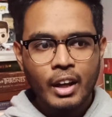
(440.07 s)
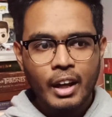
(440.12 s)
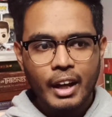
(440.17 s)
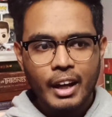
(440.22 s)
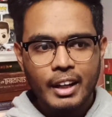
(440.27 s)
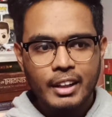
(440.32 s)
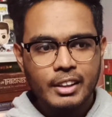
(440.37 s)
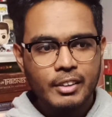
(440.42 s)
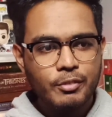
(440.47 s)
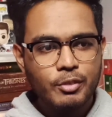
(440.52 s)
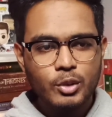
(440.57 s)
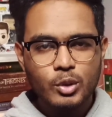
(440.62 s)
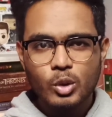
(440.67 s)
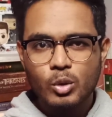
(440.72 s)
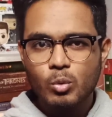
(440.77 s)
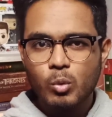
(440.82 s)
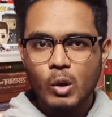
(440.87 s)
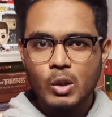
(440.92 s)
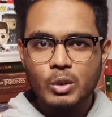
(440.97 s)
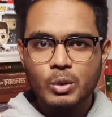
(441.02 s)
And if you
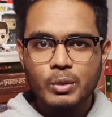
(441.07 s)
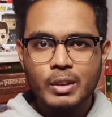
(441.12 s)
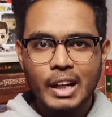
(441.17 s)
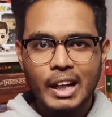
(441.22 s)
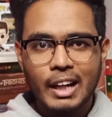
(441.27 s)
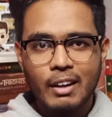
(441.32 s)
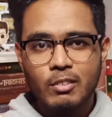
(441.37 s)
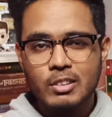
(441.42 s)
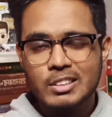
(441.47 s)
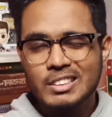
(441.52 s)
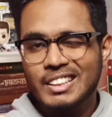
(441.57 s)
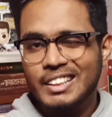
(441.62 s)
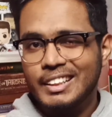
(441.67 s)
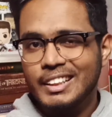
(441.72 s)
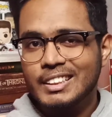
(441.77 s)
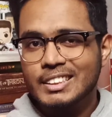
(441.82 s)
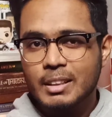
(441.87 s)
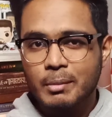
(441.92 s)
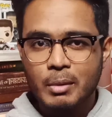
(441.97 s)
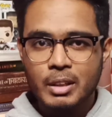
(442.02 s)
don't want to try, I was
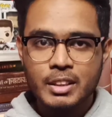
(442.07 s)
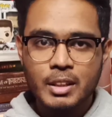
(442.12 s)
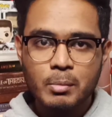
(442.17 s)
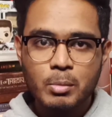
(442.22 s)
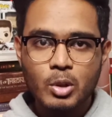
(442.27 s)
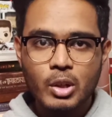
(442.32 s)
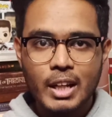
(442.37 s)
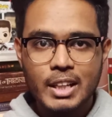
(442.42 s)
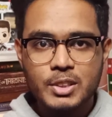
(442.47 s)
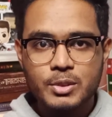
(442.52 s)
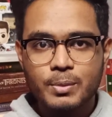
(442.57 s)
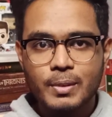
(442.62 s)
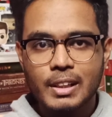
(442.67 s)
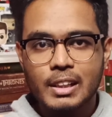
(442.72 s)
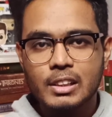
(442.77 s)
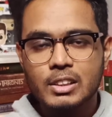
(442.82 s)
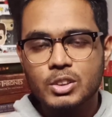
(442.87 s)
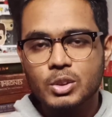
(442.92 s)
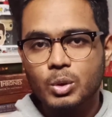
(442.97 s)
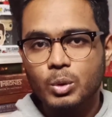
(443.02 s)
reading some other book as
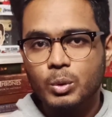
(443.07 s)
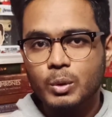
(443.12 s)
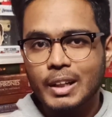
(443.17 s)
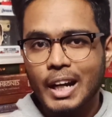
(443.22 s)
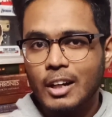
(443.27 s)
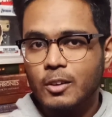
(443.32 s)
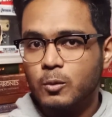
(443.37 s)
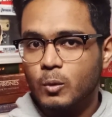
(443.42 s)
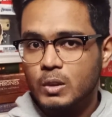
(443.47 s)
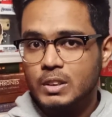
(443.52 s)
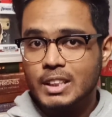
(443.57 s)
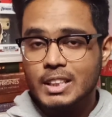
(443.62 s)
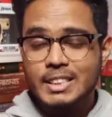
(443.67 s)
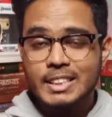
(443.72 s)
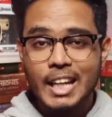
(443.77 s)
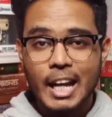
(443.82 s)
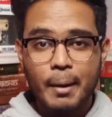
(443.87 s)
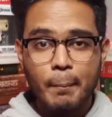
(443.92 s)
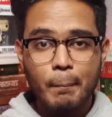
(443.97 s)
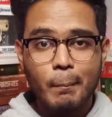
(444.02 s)
well. So that was The
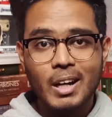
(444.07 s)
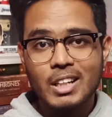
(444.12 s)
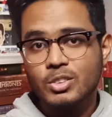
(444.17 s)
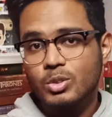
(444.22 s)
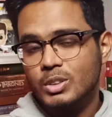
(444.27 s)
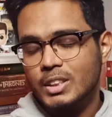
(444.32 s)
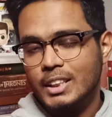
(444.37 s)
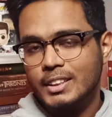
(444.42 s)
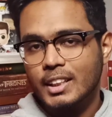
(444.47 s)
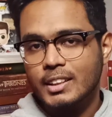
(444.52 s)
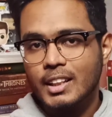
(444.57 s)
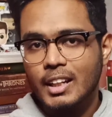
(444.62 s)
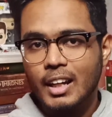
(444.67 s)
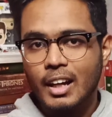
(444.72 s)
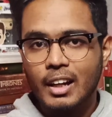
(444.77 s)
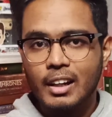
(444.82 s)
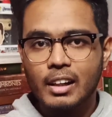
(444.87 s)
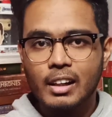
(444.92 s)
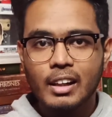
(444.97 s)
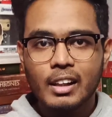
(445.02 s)
Scam by Sucheta
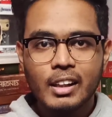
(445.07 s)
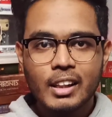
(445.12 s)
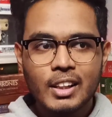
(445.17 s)
Dalal.